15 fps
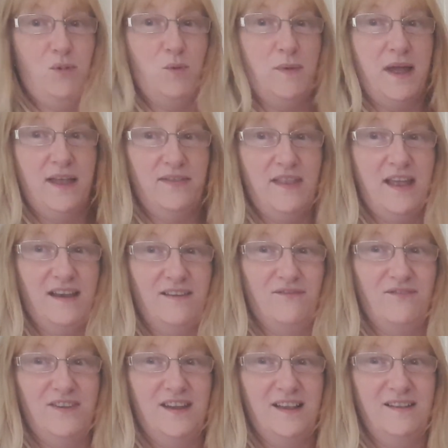put my hand there, I can
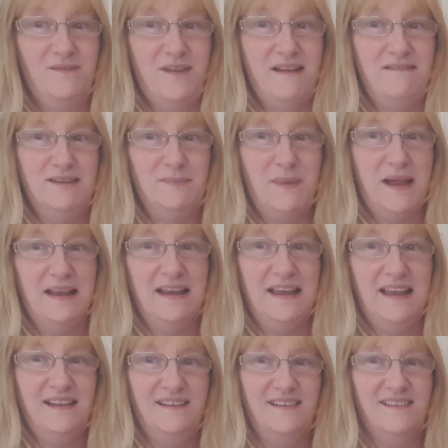feel where he's
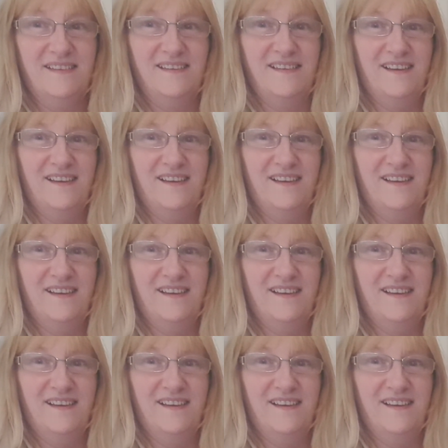banging.